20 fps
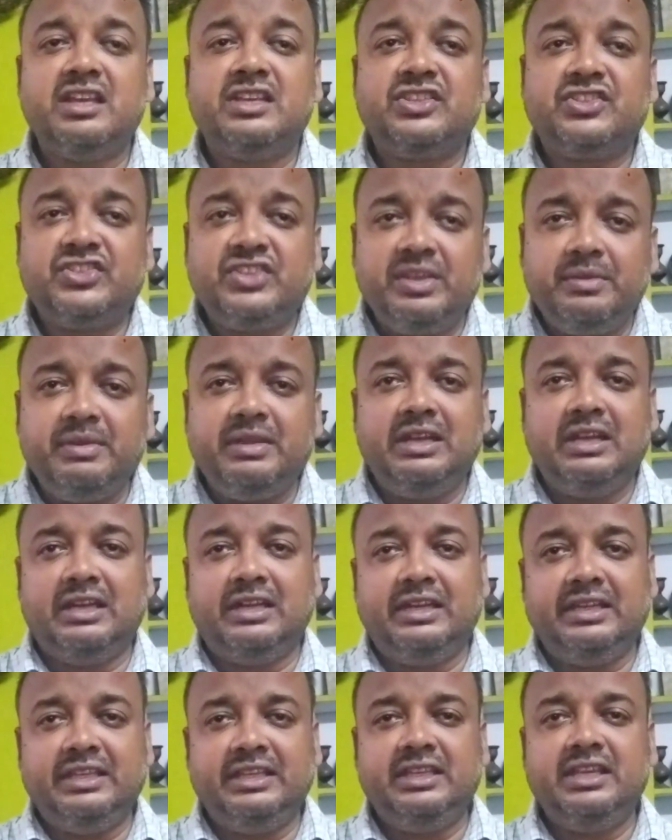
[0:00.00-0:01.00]

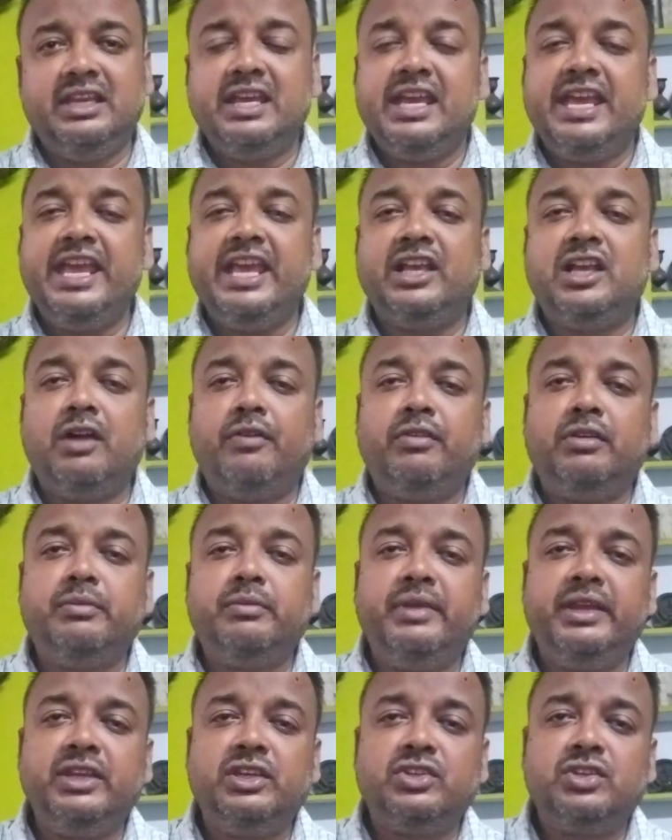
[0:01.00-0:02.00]
Similarly, a
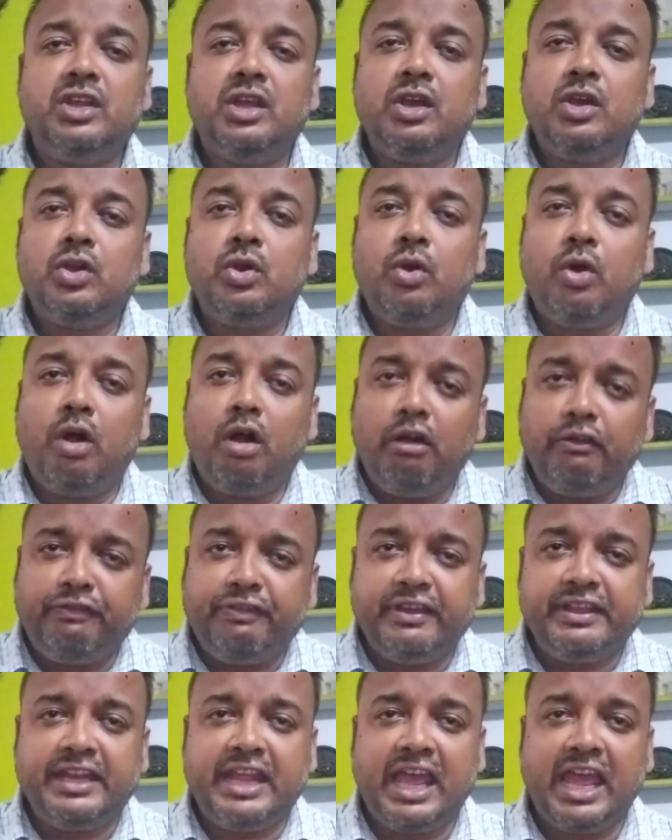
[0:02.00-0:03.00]
government
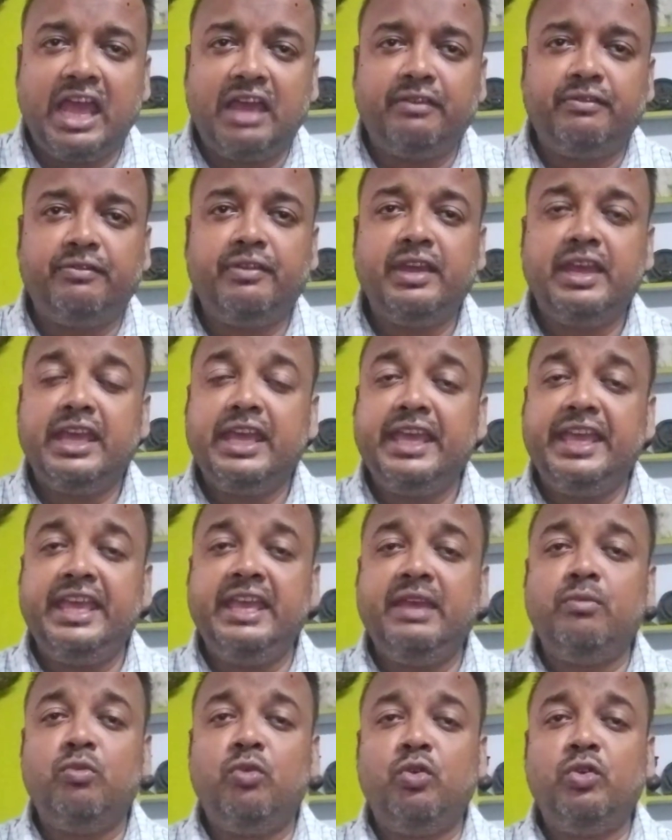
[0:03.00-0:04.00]
often have
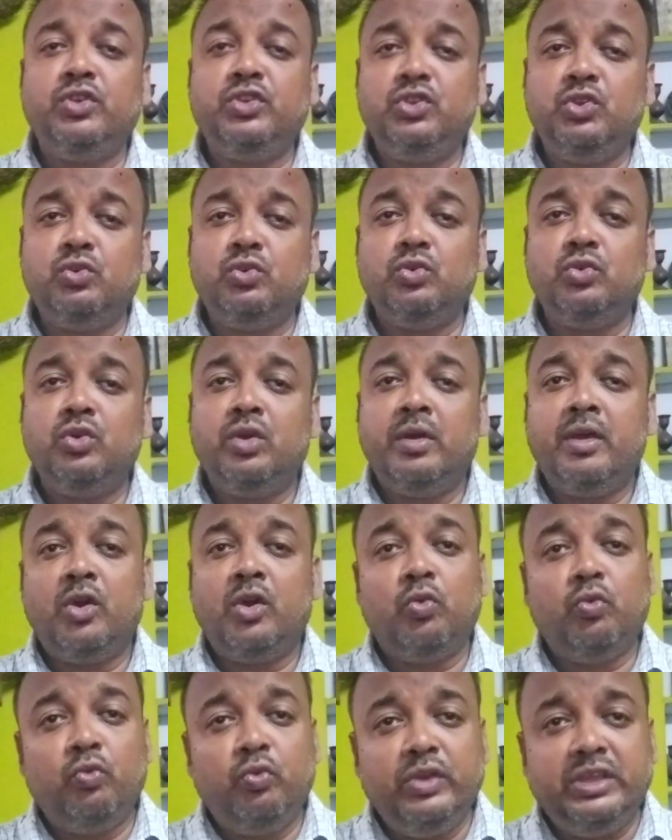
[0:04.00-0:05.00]
MOU
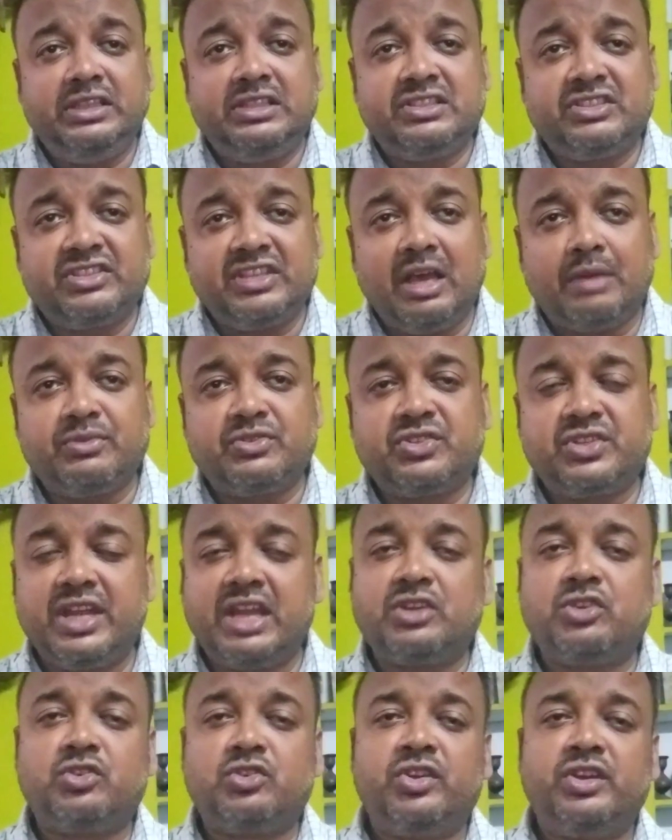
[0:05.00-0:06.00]
with some
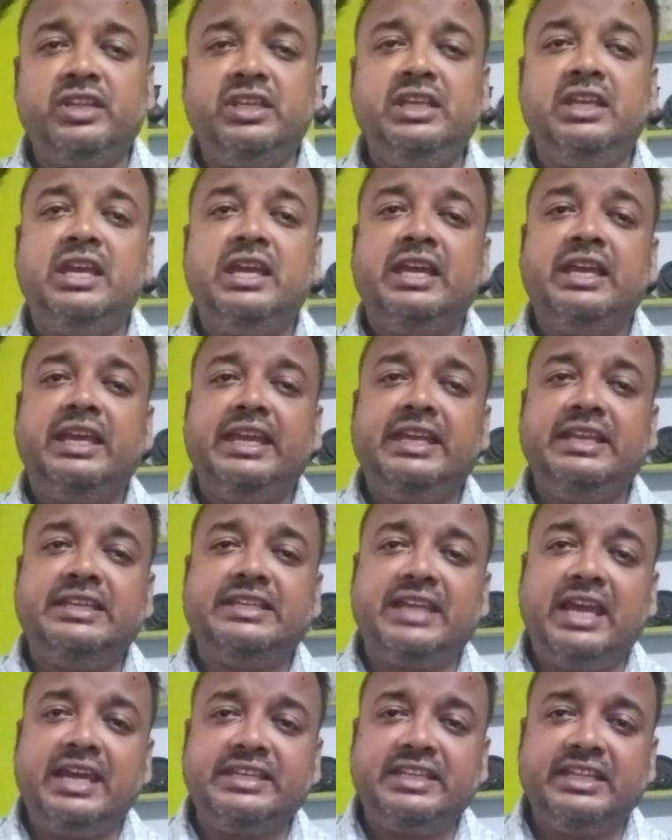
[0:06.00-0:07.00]
statutory
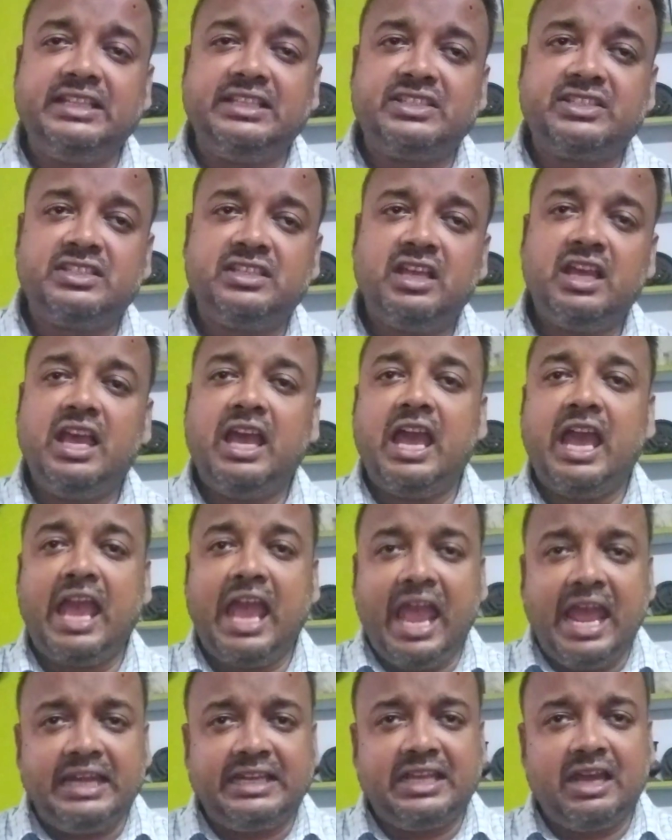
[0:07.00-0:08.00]
entities
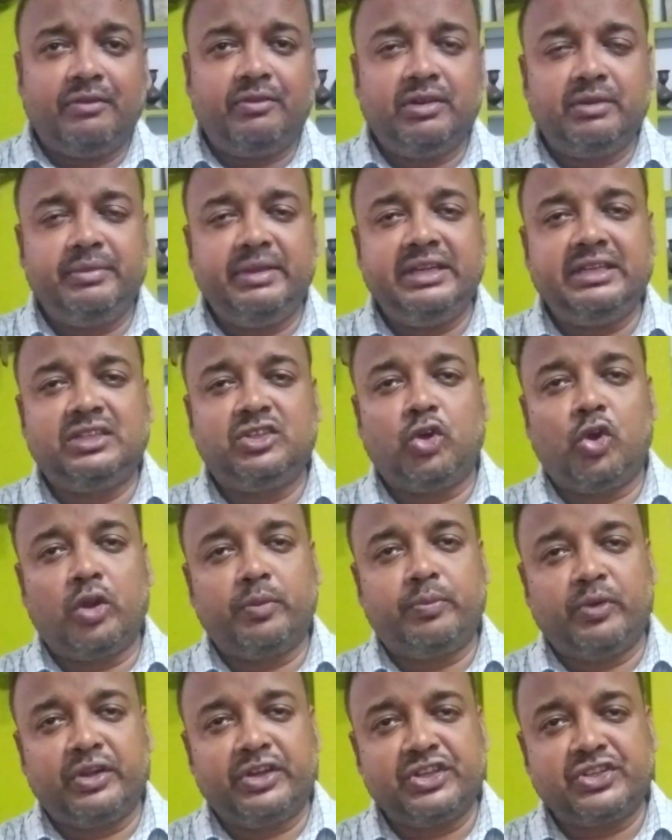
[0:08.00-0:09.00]
and government
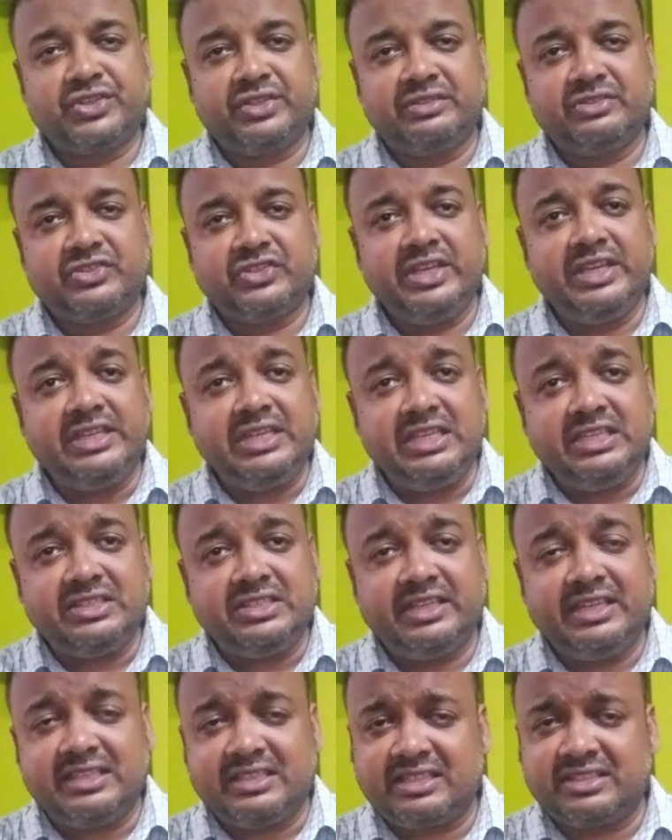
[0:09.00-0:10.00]
corporations. It
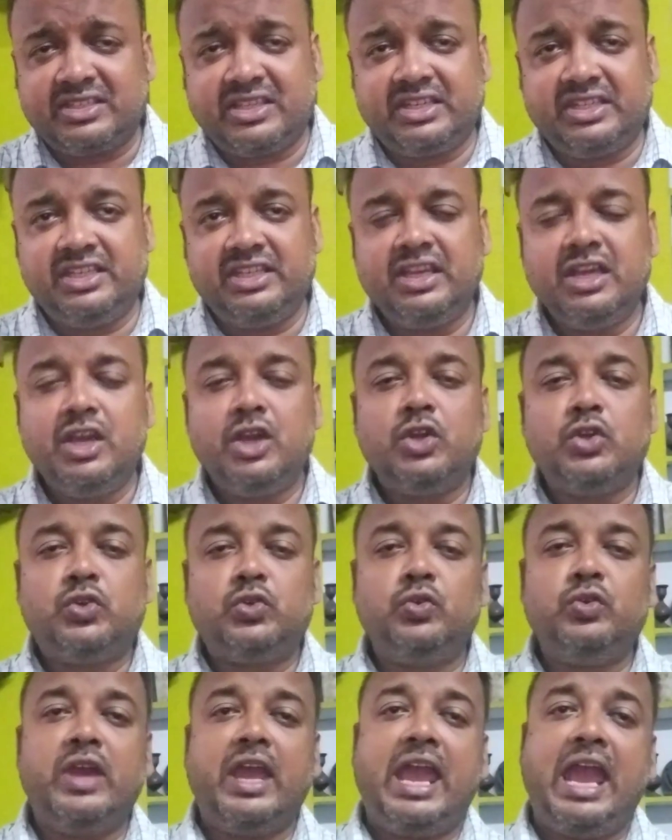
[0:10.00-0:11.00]
is necessary
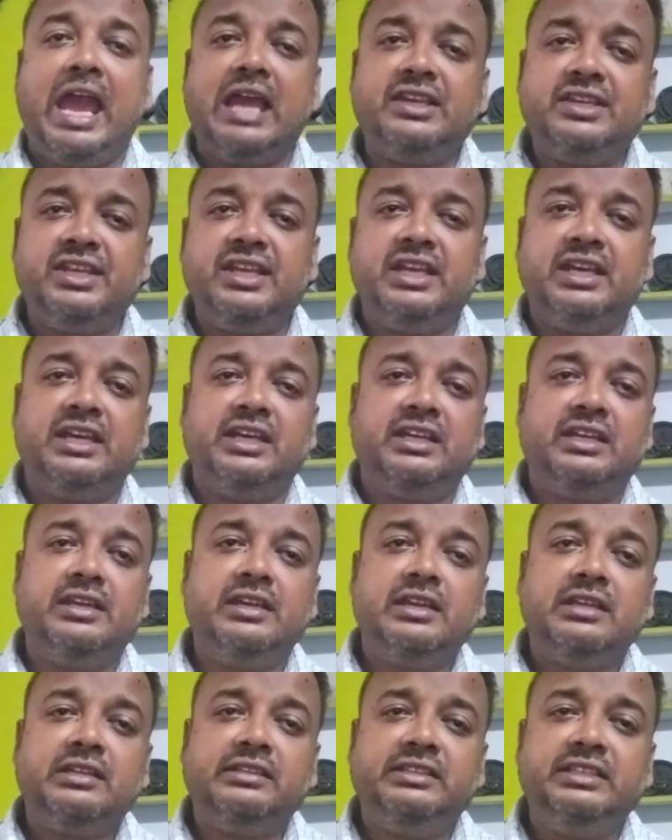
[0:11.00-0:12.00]
to adhere
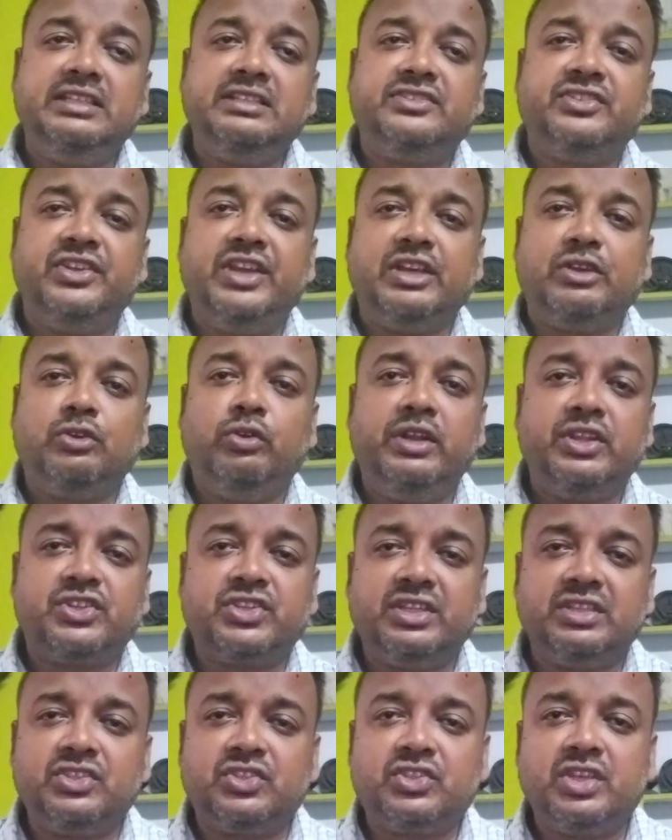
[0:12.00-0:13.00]
these
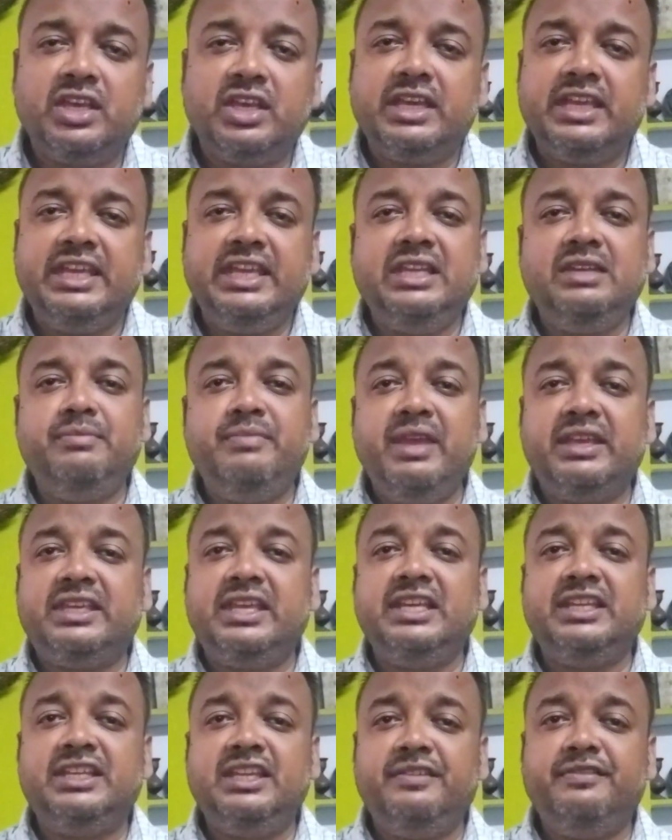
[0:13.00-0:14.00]
regulations in
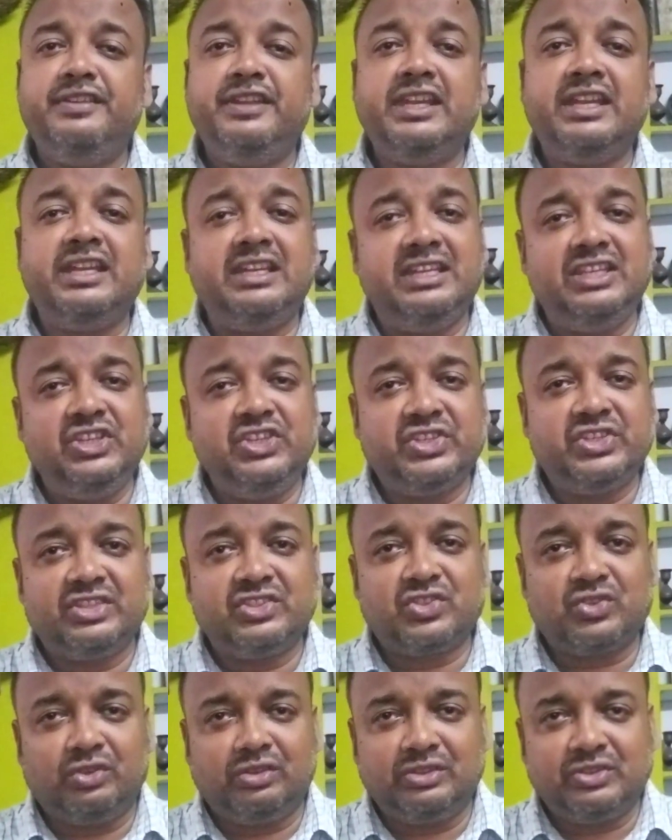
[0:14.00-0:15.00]
making dividend
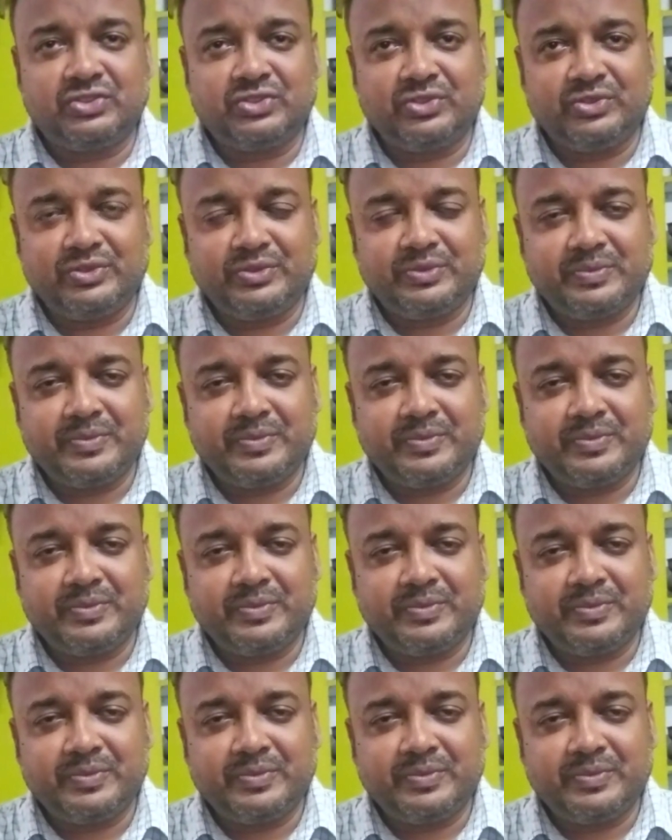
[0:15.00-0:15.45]
decisions also.